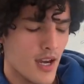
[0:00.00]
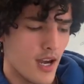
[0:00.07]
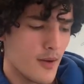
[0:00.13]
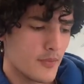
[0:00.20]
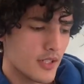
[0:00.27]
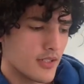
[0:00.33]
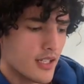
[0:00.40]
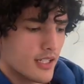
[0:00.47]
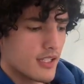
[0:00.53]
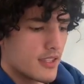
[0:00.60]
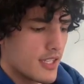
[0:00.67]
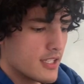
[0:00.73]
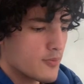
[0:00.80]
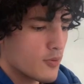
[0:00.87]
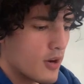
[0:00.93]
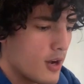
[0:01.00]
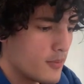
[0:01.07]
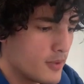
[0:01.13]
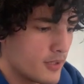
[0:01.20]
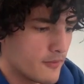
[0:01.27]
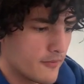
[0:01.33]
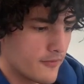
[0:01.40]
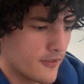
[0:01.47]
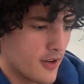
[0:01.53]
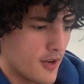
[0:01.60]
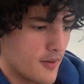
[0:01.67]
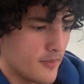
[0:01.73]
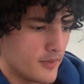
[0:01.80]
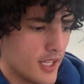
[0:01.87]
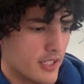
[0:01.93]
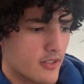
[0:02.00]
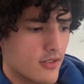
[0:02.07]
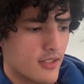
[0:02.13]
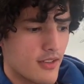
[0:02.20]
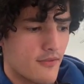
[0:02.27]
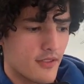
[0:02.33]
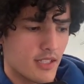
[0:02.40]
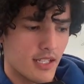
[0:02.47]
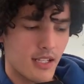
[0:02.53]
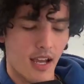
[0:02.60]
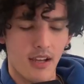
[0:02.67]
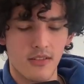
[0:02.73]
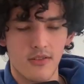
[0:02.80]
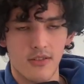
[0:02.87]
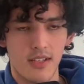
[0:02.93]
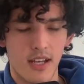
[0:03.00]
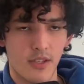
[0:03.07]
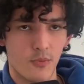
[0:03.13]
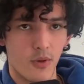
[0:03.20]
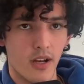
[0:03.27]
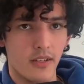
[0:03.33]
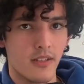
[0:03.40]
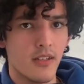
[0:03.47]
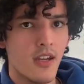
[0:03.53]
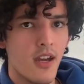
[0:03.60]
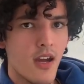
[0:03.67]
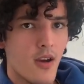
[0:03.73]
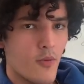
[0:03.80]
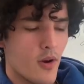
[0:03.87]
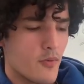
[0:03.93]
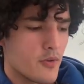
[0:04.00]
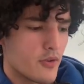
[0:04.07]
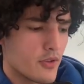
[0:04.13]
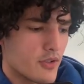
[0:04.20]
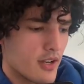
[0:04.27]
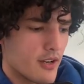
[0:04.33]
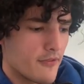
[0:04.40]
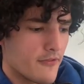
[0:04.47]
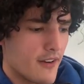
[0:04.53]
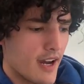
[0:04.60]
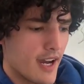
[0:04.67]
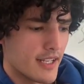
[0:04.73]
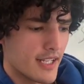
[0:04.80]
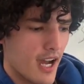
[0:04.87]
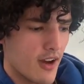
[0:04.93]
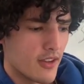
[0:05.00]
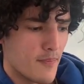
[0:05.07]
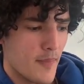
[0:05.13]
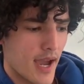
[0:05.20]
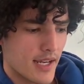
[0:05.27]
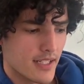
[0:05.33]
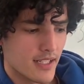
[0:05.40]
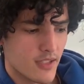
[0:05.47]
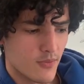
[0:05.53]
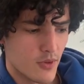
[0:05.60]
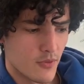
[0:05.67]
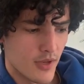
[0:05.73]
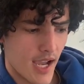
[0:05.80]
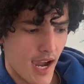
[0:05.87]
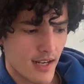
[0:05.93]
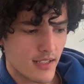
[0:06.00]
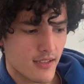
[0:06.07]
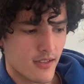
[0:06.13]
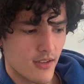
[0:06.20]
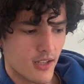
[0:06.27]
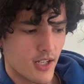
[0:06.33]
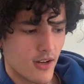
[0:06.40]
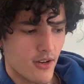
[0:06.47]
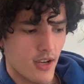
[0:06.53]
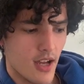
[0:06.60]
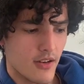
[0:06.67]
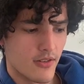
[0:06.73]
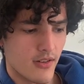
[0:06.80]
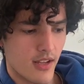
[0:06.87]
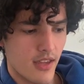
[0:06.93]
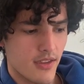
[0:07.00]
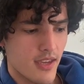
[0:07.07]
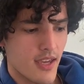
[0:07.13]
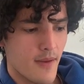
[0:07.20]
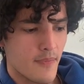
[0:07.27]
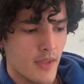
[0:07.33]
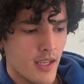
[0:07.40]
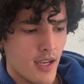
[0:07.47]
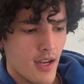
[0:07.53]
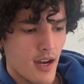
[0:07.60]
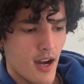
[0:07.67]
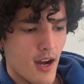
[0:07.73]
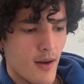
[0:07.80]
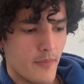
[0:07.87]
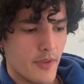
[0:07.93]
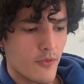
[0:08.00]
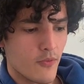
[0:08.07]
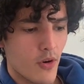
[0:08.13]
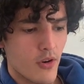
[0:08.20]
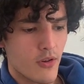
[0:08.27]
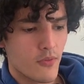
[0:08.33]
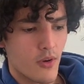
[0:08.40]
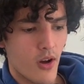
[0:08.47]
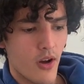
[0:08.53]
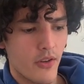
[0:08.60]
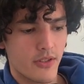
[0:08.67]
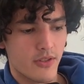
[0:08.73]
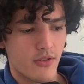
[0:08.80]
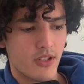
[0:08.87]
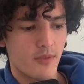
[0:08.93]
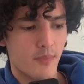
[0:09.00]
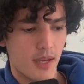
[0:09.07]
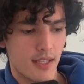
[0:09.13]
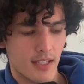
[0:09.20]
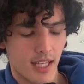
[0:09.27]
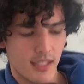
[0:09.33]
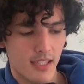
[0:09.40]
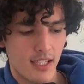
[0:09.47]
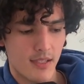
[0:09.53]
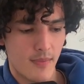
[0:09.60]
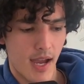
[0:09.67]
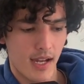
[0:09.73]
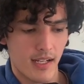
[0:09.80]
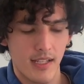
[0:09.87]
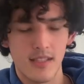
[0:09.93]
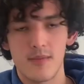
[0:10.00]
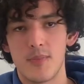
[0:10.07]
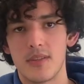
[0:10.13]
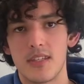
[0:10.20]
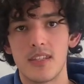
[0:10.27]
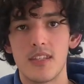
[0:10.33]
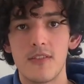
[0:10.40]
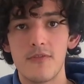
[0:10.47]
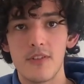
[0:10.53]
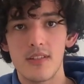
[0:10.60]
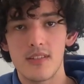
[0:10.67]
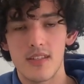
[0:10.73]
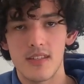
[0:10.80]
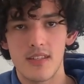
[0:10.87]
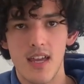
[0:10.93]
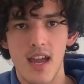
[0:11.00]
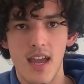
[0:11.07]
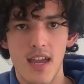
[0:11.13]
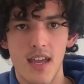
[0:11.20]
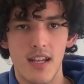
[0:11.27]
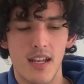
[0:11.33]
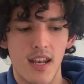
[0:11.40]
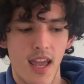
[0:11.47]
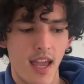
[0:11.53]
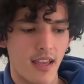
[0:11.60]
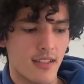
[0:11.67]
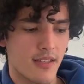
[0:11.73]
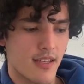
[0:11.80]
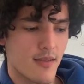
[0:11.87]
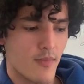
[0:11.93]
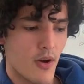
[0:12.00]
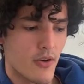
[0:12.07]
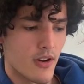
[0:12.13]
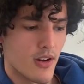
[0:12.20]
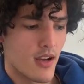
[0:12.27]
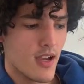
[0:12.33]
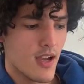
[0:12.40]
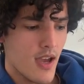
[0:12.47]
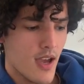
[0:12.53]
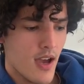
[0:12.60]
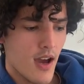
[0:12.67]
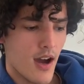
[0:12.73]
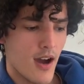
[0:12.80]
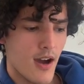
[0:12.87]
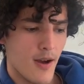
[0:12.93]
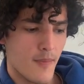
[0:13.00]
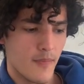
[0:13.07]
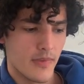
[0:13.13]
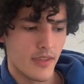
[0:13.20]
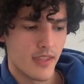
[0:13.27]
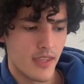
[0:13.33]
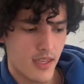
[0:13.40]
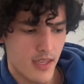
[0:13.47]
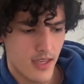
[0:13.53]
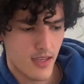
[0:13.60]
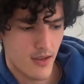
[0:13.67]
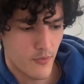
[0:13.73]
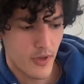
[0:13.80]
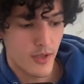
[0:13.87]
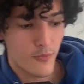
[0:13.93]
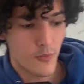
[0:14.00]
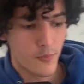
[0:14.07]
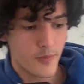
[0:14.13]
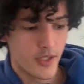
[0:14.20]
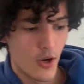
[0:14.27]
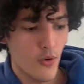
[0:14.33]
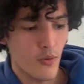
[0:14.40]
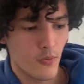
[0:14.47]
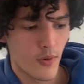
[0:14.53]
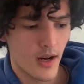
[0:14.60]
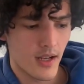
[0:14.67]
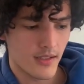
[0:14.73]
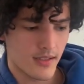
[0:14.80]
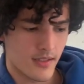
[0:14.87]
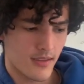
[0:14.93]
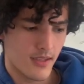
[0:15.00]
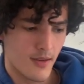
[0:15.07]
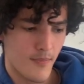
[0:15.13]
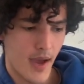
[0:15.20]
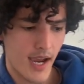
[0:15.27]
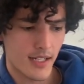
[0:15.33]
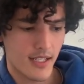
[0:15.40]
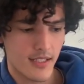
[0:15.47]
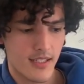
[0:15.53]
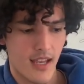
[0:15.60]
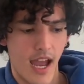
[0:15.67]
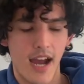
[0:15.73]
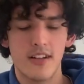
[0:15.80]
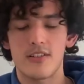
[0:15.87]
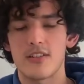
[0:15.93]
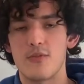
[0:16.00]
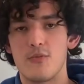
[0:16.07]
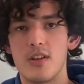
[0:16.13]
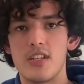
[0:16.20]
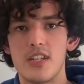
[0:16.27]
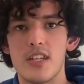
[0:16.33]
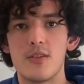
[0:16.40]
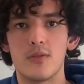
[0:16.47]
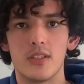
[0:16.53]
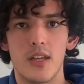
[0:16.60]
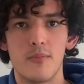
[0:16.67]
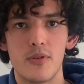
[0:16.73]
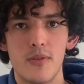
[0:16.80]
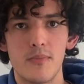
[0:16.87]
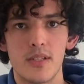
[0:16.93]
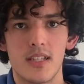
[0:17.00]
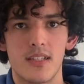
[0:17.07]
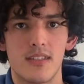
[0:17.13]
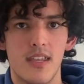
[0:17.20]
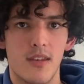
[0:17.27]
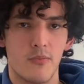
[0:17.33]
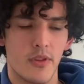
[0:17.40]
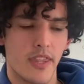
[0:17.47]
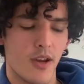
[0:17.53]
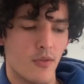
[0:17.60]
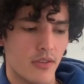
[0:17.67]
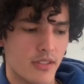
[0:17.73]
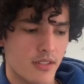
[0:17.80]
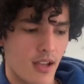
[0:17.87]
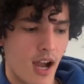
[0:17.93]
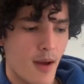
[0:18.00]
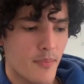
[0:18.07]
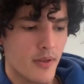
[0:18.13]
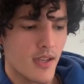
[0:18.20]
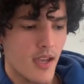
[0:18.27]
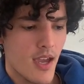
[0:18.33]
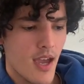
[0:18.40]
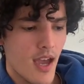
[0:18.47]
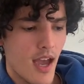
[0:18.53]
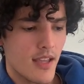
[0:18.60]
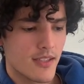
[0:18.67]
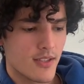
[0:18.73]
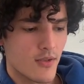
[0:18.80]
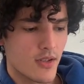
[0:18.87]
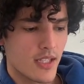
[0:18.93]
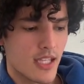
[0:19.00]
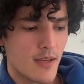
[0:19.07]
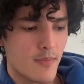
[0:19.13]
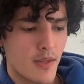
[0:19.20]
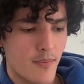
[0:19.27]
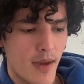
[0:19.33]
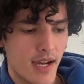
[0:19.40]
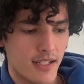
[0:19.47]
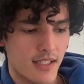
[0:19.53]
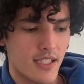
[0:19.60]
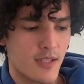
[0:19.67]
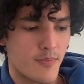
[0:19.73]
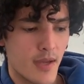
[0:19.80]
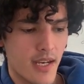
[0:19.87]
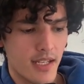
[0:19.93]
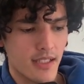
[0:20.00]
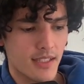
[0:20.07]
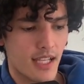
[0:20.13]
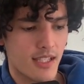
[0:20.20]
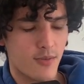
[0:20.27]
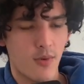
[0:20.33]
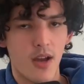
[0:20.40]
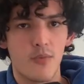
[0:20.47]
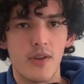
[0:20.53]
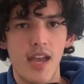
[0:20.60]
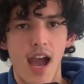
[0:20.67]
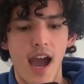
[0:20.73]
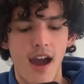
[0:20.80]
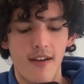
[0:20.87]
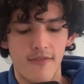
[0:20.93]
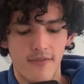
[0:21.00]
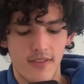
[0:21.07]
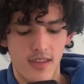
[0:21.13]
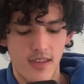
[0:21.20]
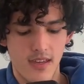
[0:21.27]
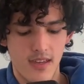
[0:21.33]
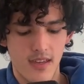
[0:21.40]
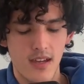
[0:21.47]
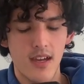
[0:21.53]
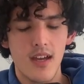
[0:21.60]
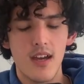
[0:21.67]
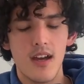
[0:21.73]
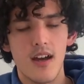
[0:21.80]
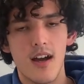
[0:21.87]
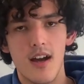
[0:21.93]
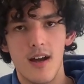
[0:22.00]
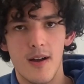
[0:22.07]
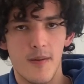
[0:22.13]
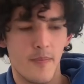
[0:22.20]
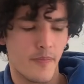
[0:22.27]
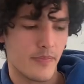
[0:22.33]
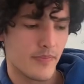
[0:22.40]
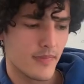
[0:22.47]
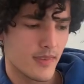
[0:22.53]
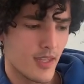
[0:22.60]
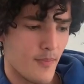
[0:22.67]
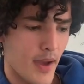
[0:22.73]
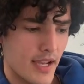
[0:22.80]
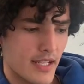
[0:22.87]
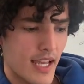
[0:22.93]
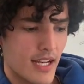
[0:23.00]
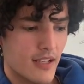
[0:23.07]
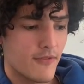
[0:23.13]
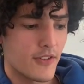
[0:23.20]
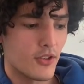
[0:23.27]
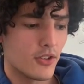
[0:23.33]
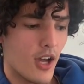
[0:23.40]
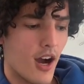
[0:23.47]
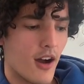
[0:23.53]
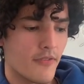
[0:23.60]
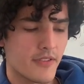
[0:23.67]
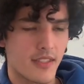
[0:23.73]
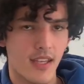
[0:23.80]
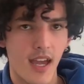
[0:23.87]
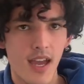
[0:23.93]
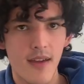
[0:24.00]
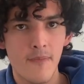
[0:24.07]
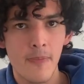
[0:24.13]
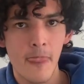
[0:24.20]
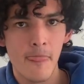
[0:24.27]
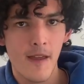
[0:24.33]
Just like in this problem from Lecture 17, Exercise 1, where we were trying to find how the magnets would react to the current underneath it. The rotor will also spin like these magnets, but the difference is that in an AC motor, we don't want the magnets to actually reach equilibrium, because then they will stop. And so to keep the magnet spinning, that's why we have the magnetic field offset.